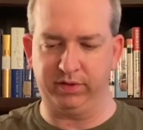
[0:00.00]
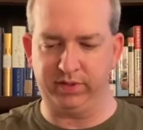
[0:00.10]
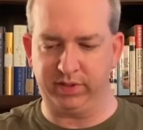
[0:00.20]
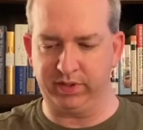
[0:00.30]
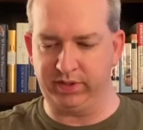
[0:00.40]
You
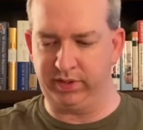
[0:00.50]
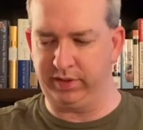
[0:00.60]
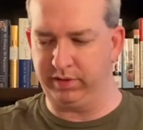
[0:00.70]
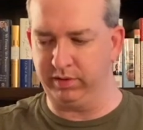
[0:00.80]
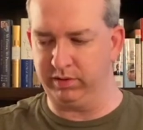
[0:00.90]
can see
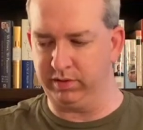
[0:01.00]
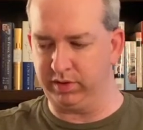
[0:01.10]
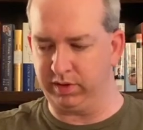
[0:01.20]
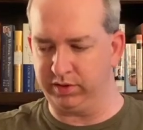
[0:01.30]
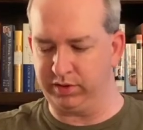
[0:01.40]

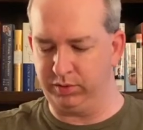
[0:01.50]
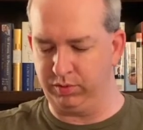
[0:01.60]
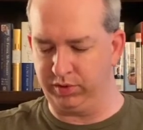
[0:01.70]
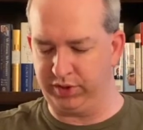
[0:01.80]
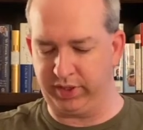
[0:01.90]
here
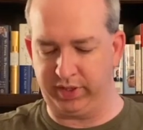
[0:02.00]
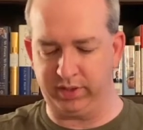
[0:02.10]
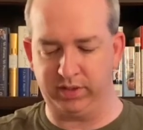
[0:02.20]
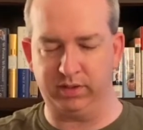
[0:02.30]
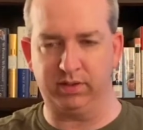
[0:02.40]
Seward,
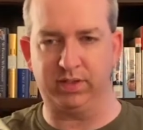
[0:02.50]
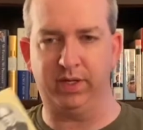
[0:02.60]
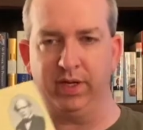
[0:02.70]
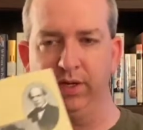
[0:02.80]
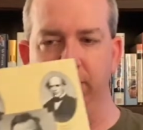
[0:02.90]
Chase,
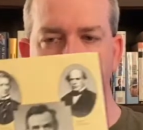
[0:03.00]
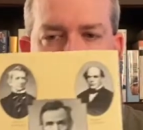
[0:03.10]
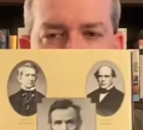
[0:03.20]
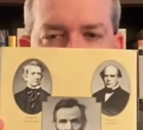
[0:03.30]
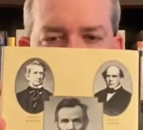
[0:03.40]
Stanton,
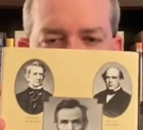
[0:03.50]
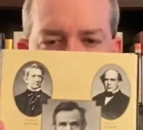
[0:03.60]
and Bates.